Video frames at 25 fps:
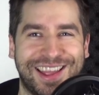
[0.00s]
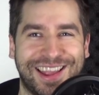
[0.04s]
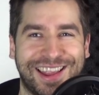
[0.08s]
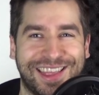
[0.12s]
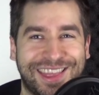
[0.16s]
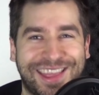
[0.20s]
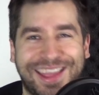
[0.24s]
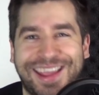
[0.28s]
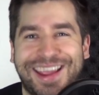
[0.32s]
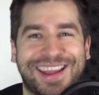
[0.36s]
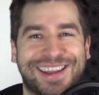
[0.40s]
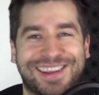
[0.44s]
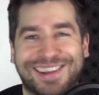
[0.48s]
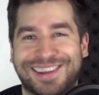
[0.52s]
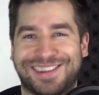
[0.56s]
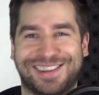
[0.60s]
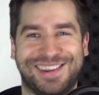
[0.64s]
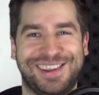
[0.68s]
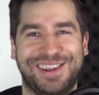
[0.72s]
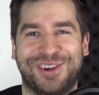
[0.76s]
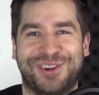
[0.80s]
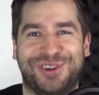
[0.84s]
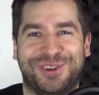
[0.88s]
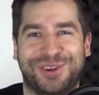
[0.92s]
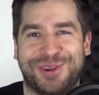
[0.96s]
they get to
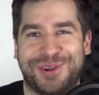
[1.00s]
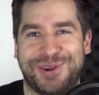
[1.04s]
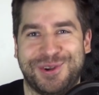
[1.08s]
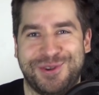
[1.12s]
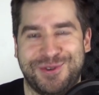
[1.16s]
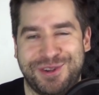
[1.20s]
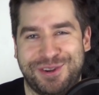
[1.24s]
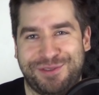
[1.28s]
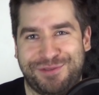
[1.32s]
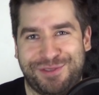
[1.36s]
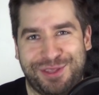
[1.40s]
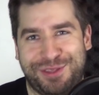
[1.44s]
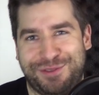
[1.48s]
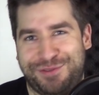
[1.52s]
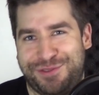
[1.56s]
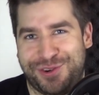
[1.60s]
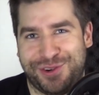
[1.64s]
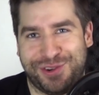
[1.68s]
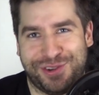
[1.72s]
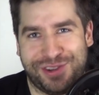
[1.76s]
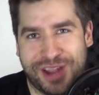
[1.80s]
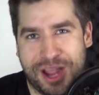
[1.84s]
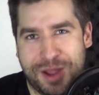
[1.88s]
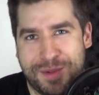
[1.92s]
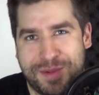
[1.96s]
see Hulk Hogan for the
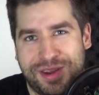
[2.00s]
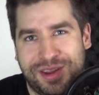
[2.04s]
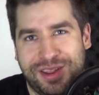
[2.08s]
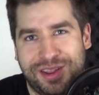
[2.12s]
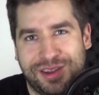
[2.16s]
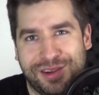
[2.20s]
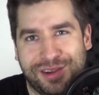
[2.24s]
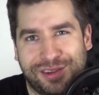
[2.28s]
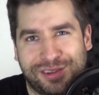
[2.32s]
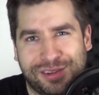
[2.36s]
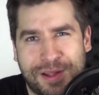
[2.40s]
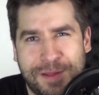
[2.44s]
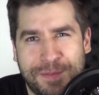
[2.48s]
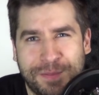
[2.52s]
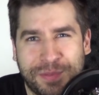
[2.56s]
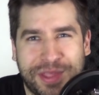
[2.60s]
first time in years.